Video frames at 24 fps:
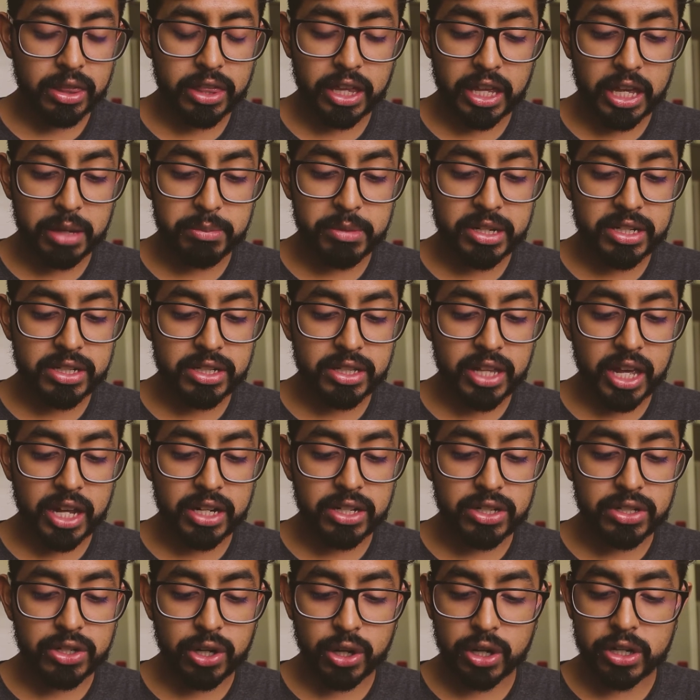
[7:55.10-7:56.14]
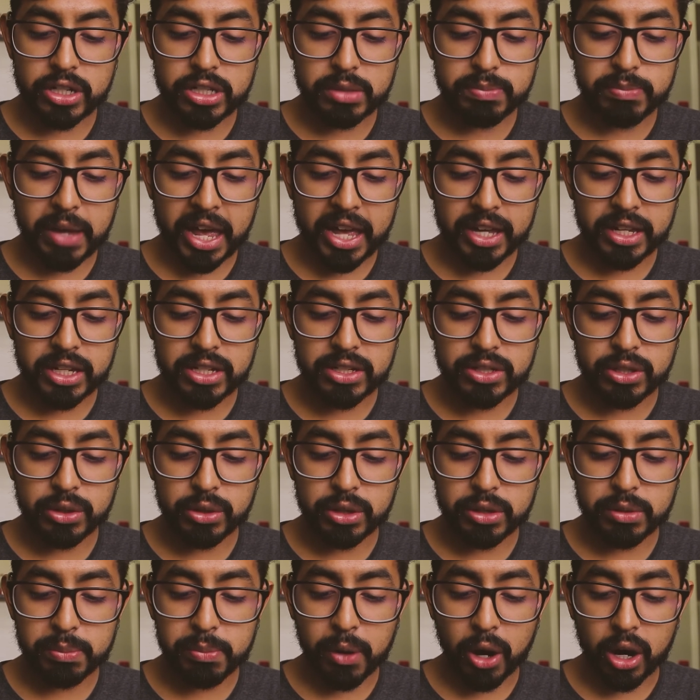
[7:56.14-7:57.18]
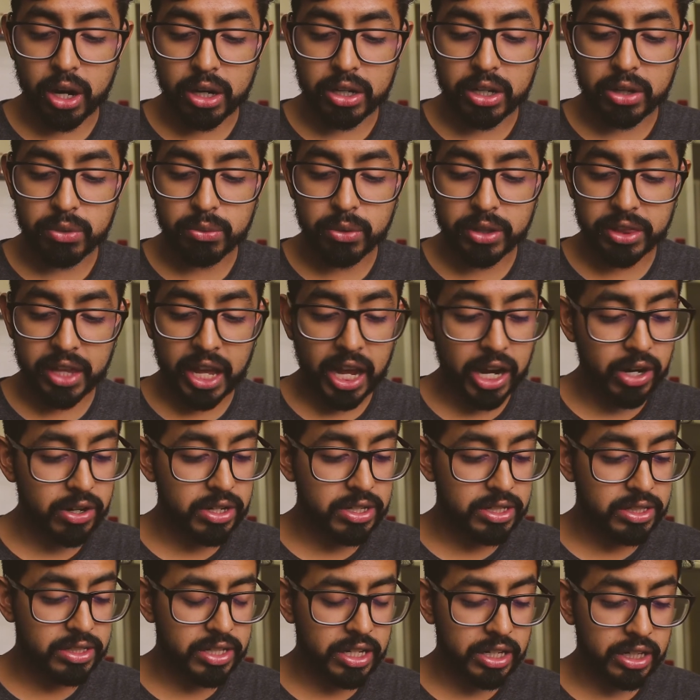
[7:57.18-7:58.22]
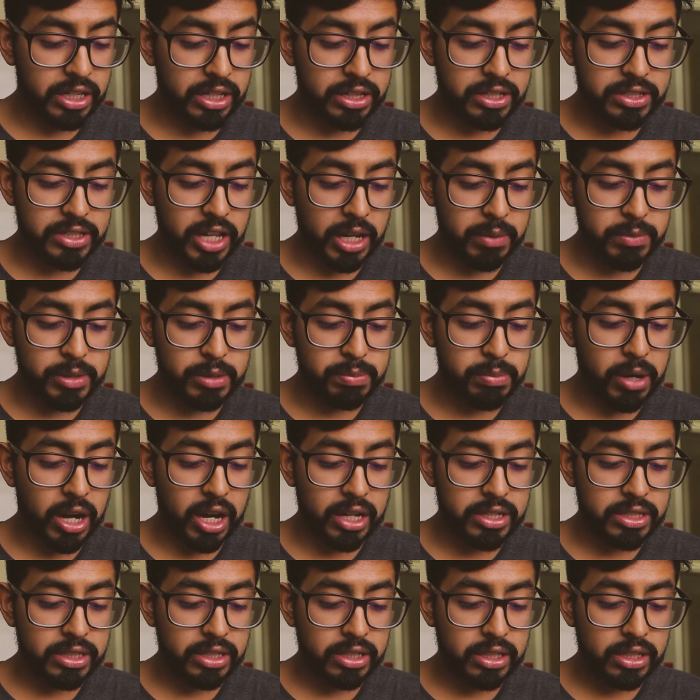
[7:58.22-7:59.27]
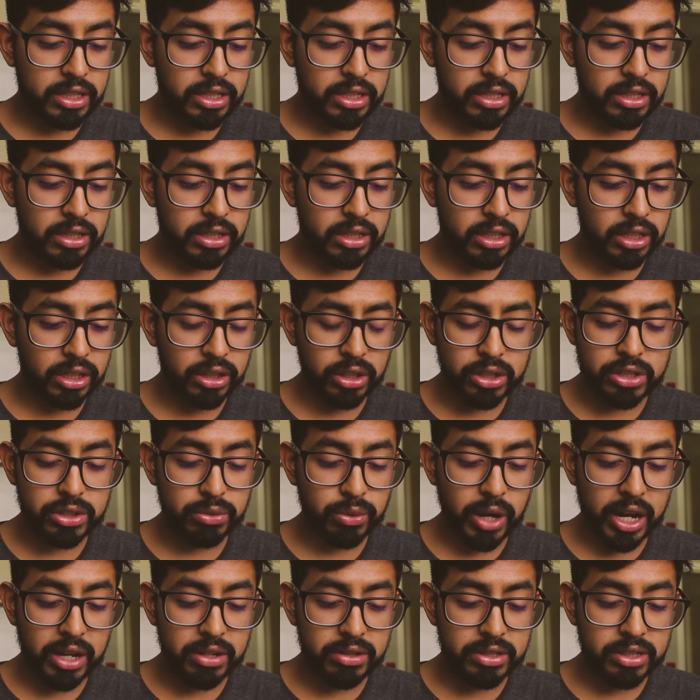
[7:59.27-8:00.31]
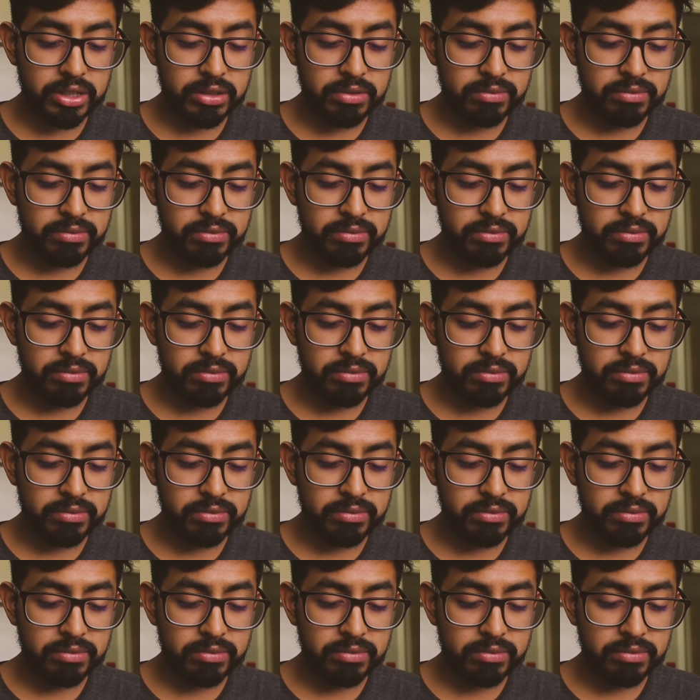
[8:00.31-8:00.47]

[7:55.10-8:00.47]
image then turns back into the park with Aaron sitting in the same spot. He looks around.